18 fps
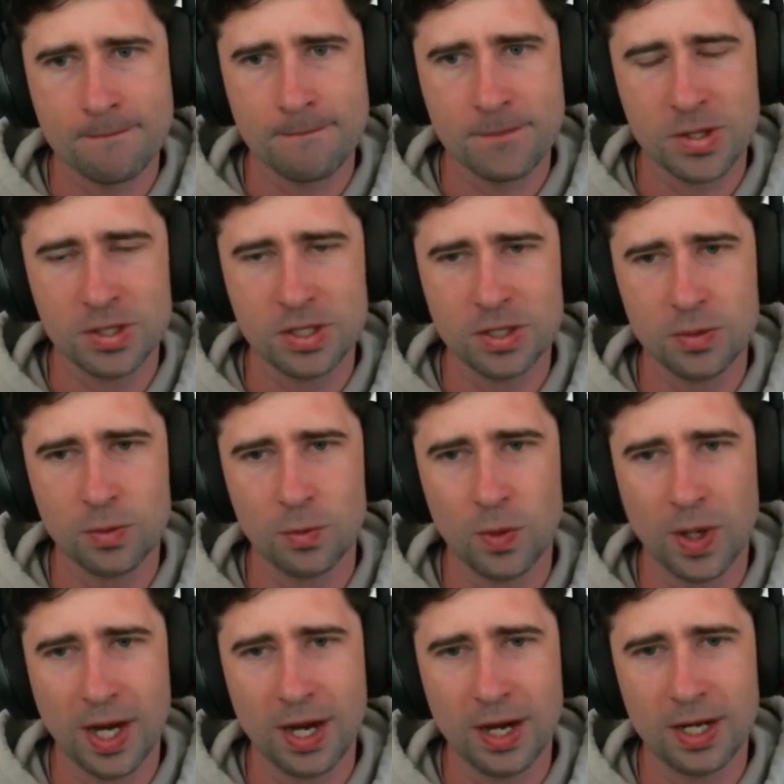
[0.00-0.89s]
It's just
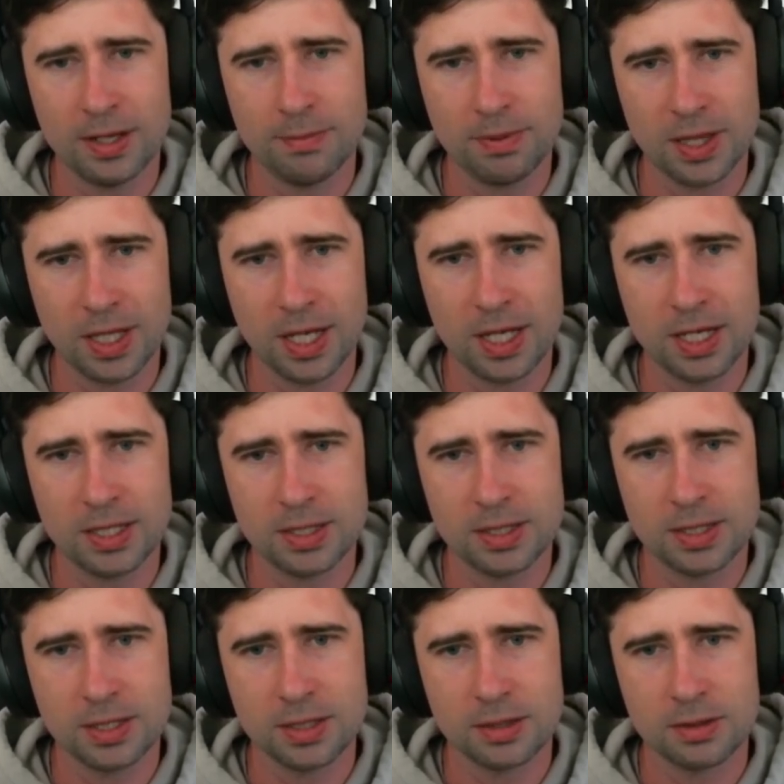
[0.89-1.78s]
where he
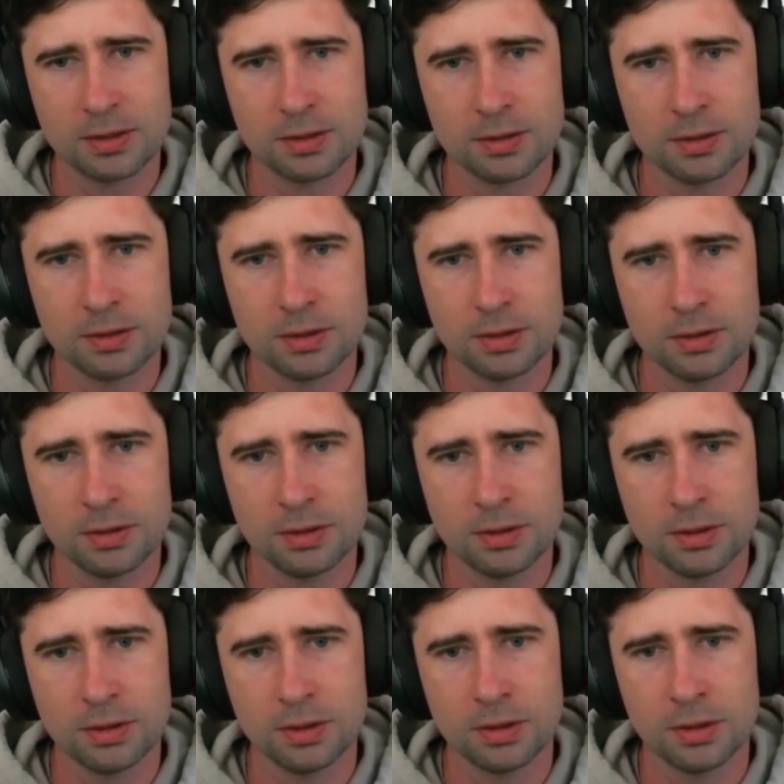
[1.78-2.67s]
plays.
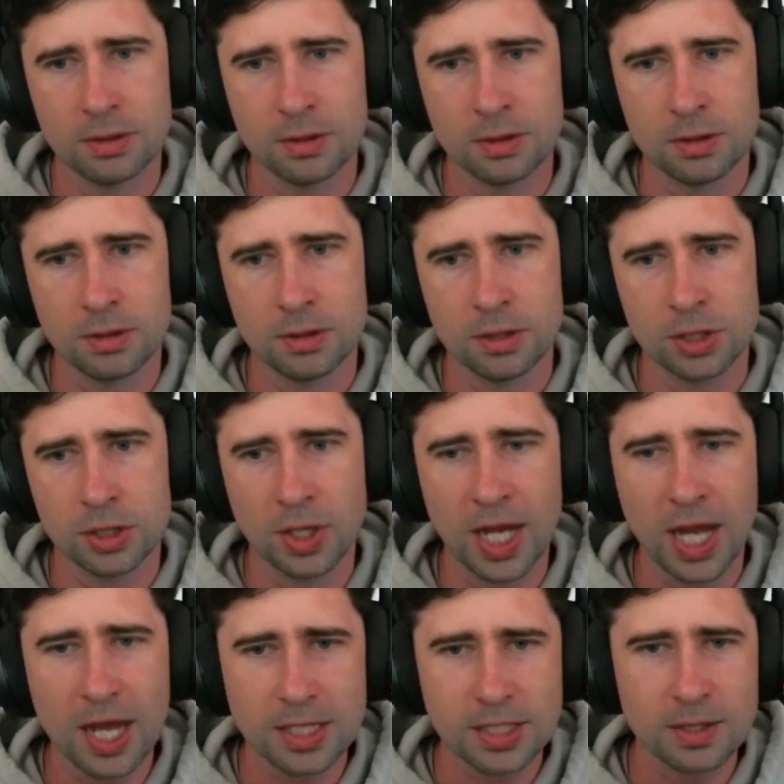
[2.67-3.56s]
So
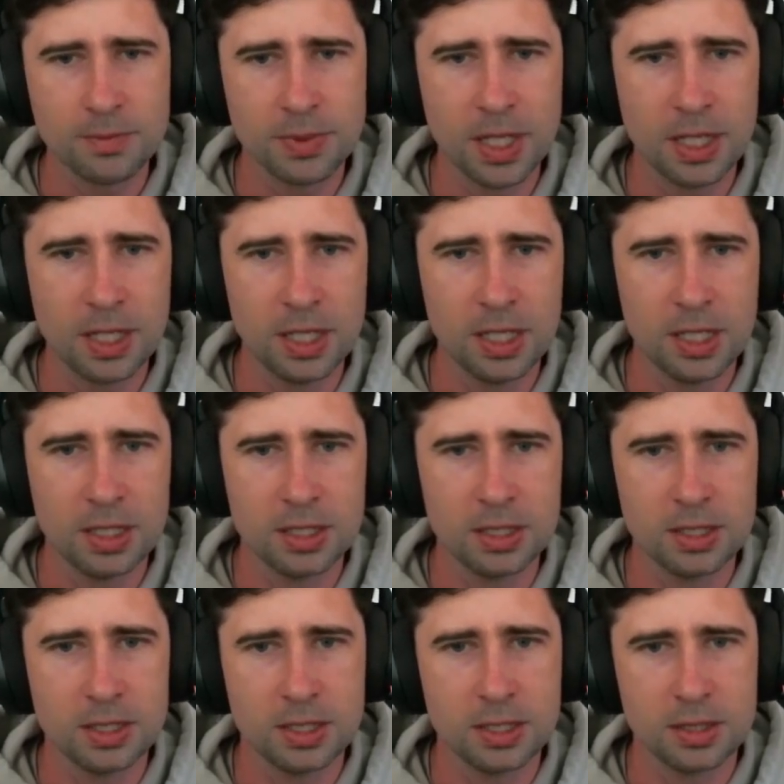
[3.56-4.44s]
he has to play
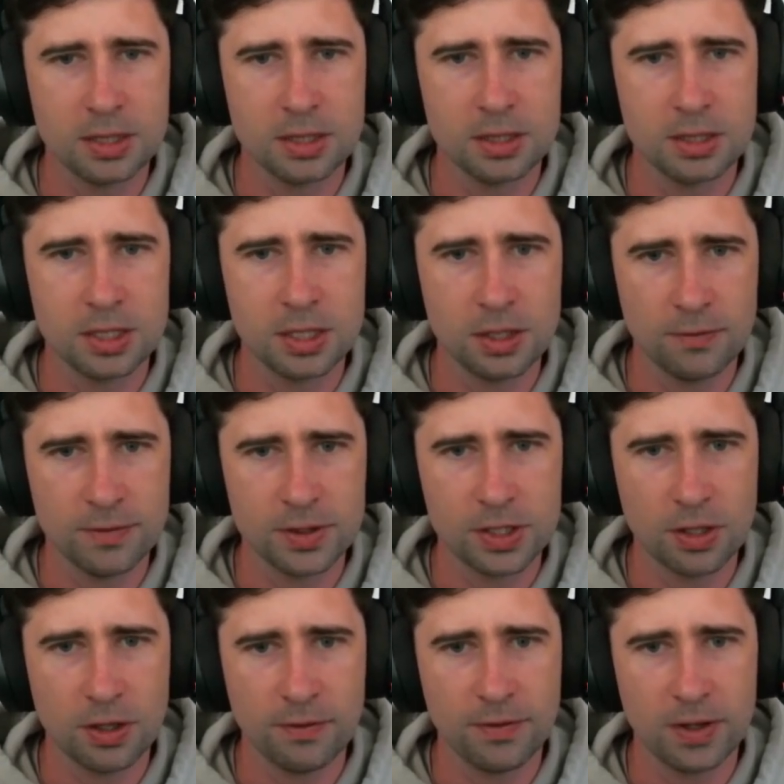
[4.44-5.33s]
his Silver
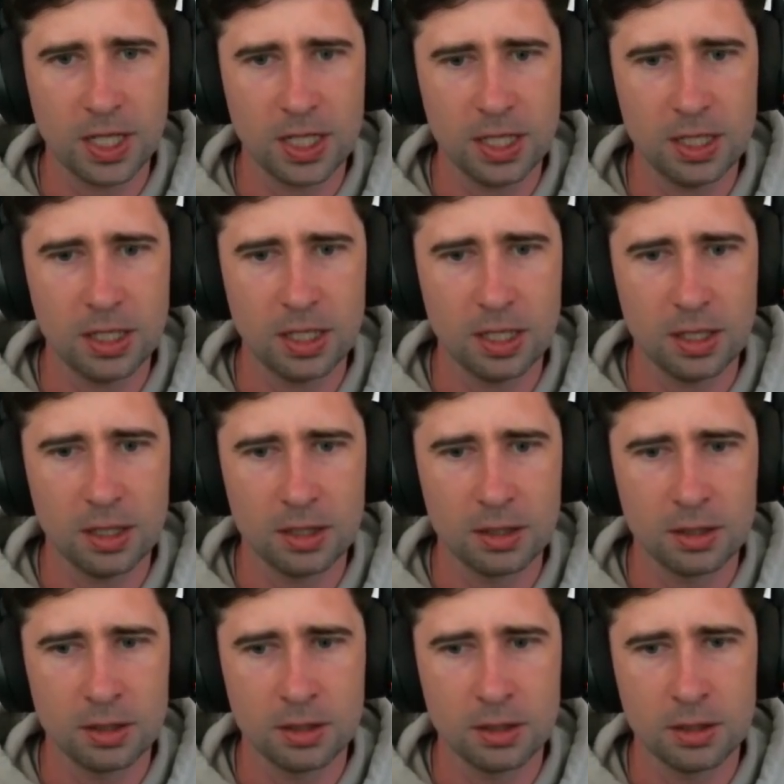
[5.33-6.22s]
Surfer here.
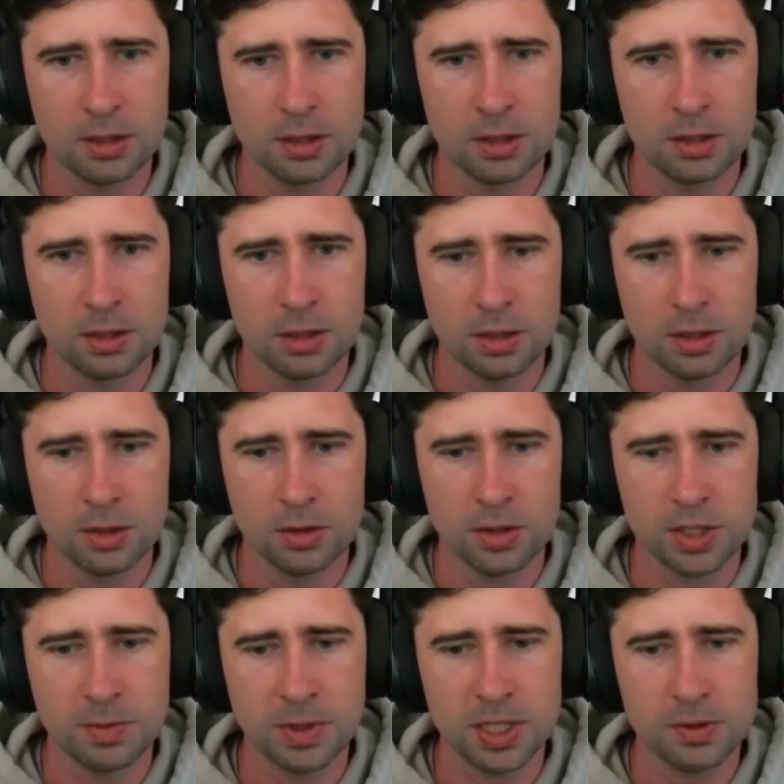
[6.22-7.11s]

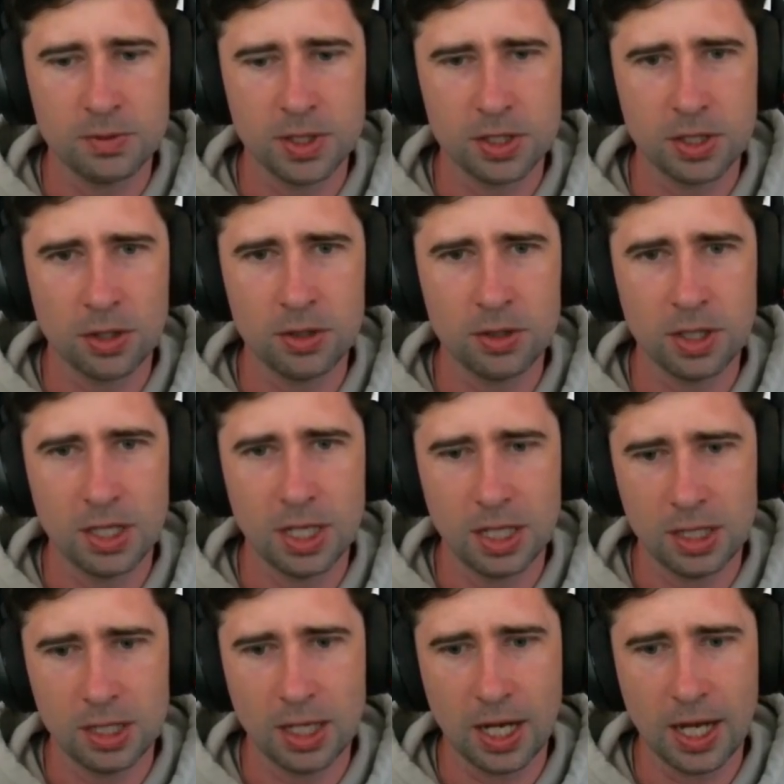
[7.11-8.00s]
Which means we don't
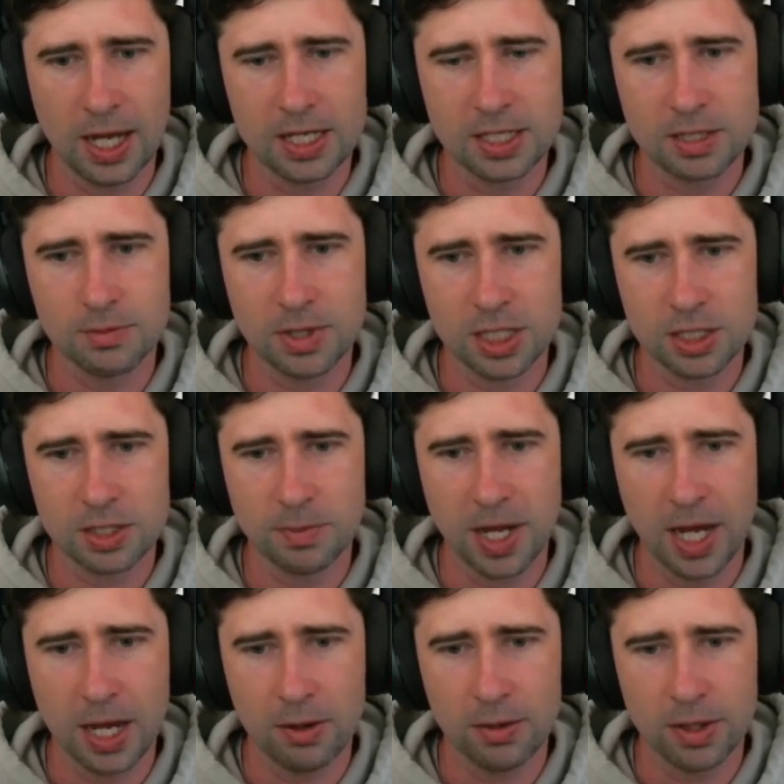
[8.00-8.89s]
need as much
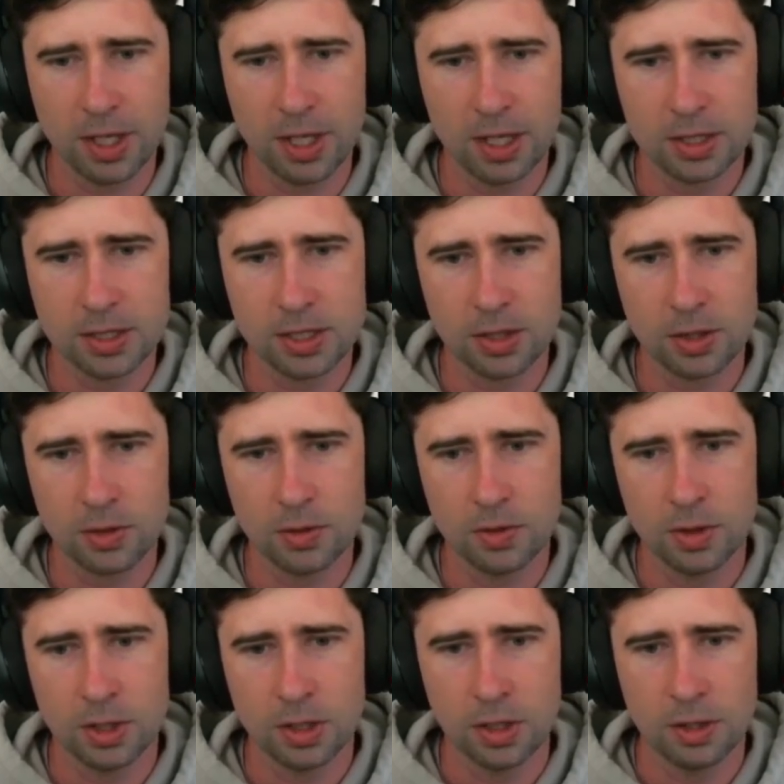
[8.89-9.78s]
power there. So
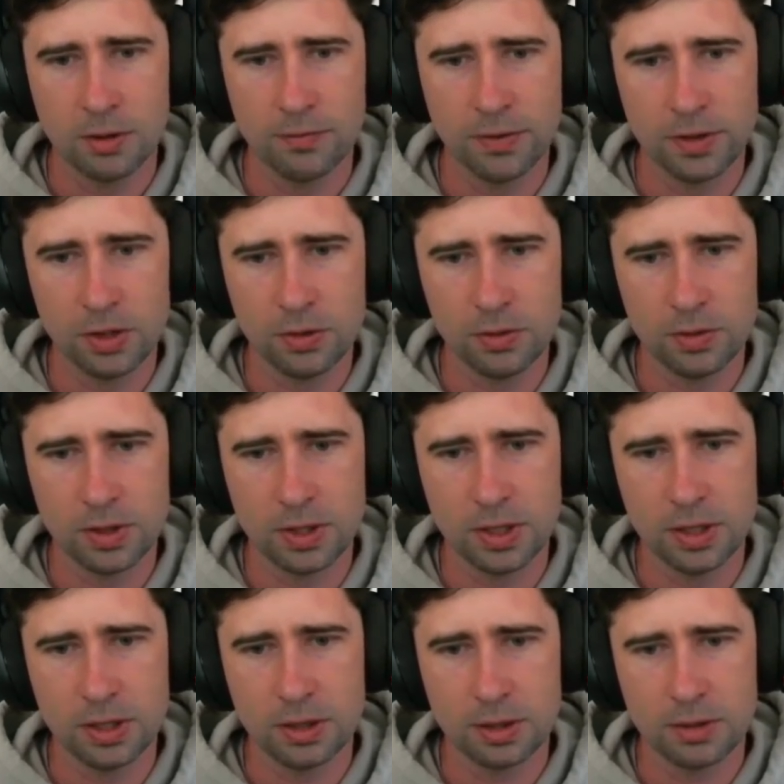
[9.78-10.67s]
if we do
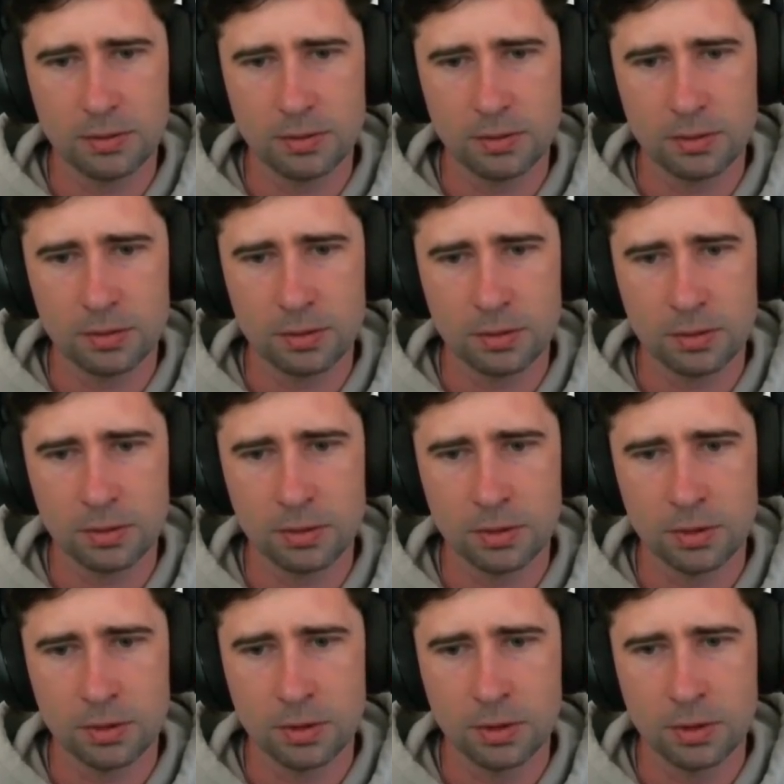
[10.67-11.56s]

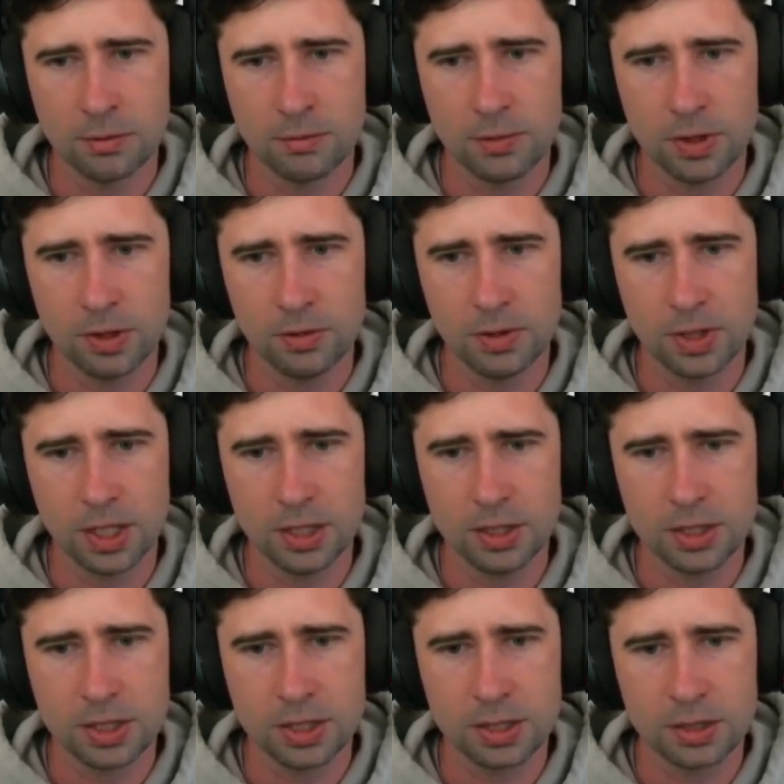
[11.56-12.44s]

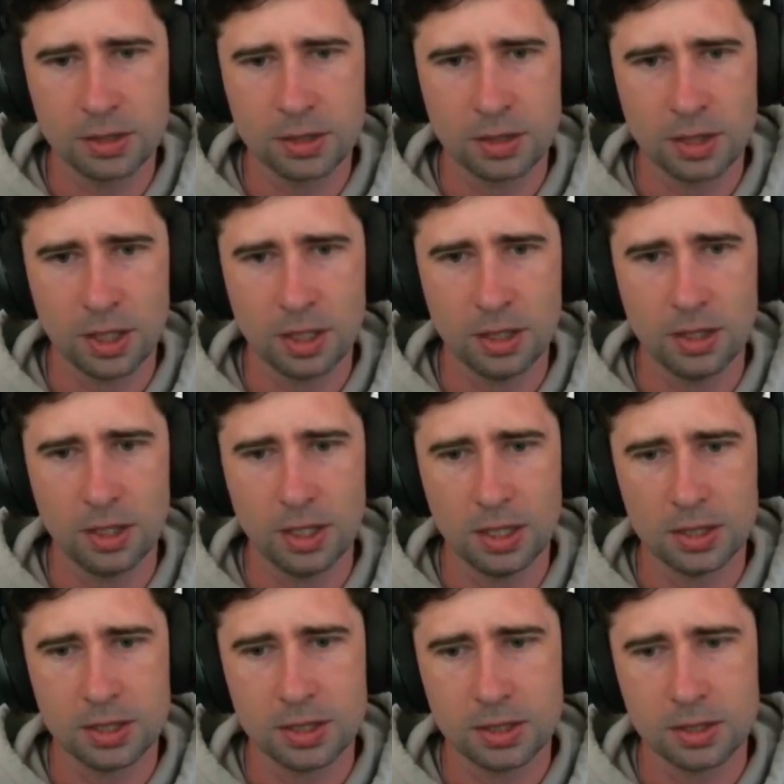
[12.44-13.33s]
this and
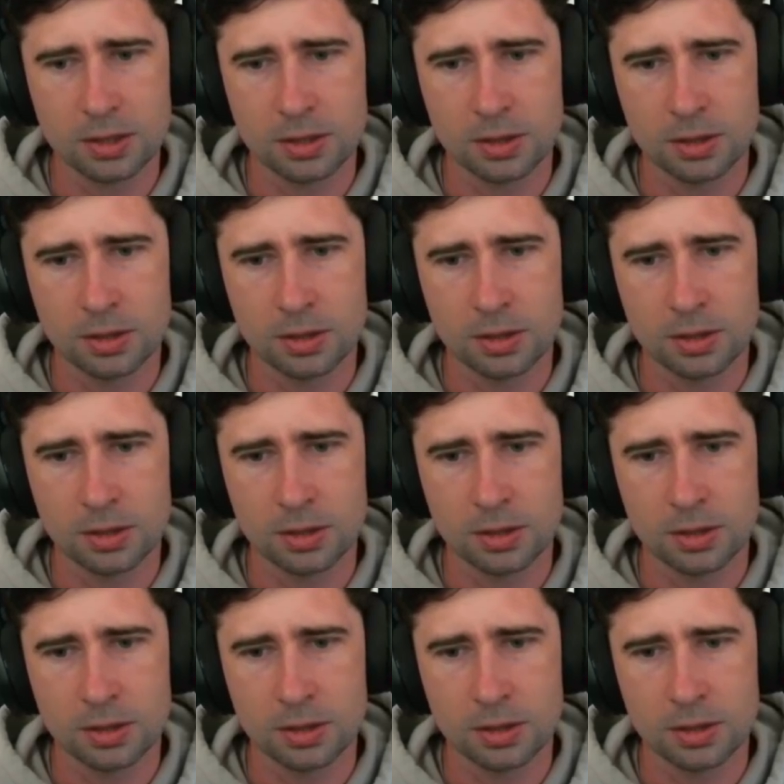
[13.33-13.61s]
this,